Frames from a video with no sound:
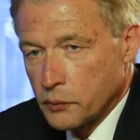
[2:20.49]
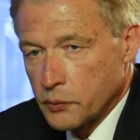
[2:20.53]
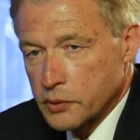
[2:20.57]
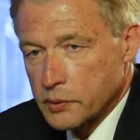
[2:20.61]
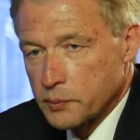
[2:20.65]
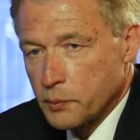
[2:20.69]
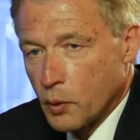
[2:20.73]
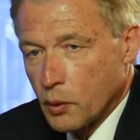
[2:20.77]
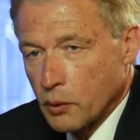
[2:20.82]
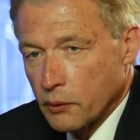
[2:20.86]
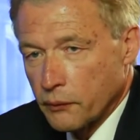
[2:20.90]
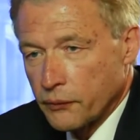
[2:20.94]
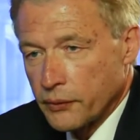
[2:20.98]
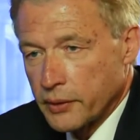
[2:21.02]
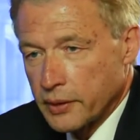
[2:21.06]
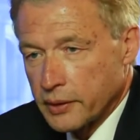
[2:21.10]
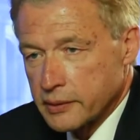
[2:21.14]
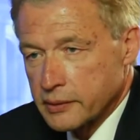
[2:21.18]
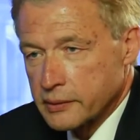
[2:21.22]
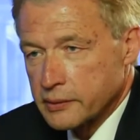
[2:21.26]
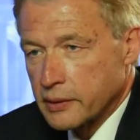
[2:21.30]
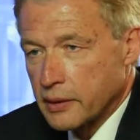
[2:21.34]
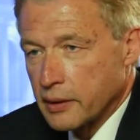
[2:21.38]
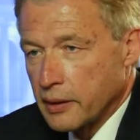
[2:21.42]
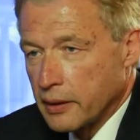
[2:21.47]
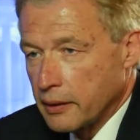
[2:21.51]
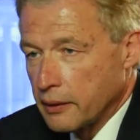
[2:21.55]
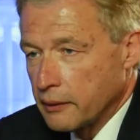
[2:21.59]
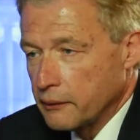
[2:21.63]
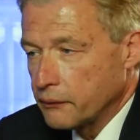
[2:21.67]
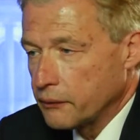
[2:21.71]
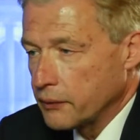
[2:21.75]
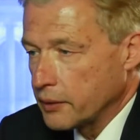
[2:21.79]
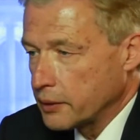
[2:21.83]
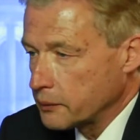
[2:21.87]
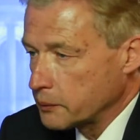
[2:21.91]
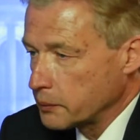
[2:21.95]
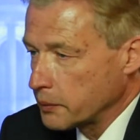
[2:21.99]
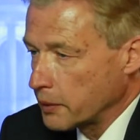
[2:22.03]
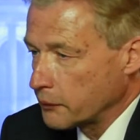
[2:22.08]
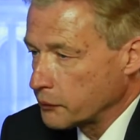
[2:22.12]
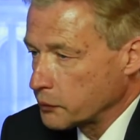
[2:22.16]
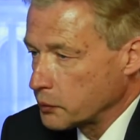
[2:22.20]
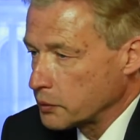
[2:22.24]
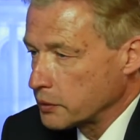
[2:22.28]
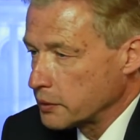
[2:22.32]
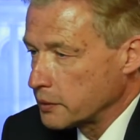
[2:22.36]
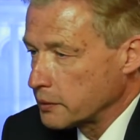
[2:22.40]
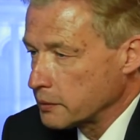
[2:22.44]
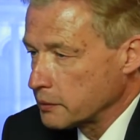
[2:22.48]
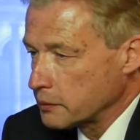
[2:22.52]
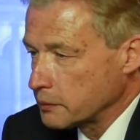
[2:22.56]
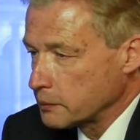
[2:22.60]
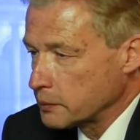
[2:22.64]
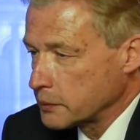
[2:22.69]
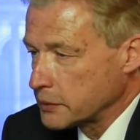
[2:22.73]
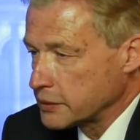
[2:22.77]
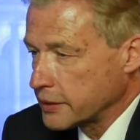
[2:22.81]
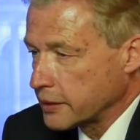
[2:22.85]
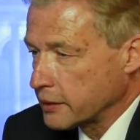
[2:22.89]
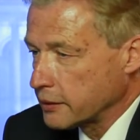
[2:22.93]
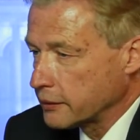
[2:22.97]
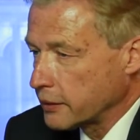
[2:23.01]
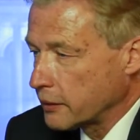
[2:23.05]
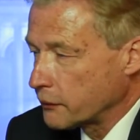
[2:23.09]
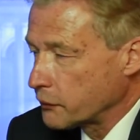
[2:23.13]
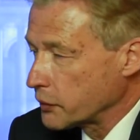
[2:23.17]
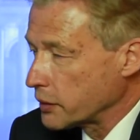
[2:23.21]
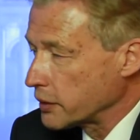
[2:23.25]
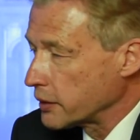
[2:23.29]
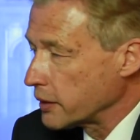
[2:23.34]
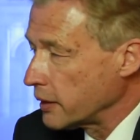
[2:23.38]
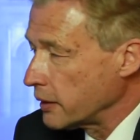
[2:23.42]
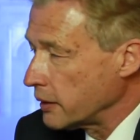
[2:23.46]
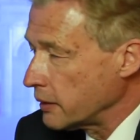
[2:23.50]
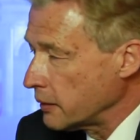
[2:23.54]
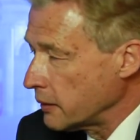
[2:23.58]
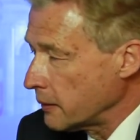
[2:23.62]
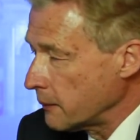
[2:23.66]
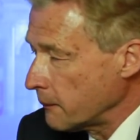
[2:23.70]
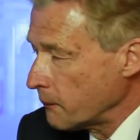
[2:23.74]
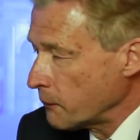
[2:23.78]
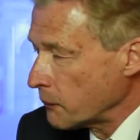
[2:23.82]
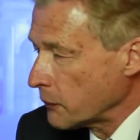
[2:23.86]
the small things in life that have to be uh, settled every day.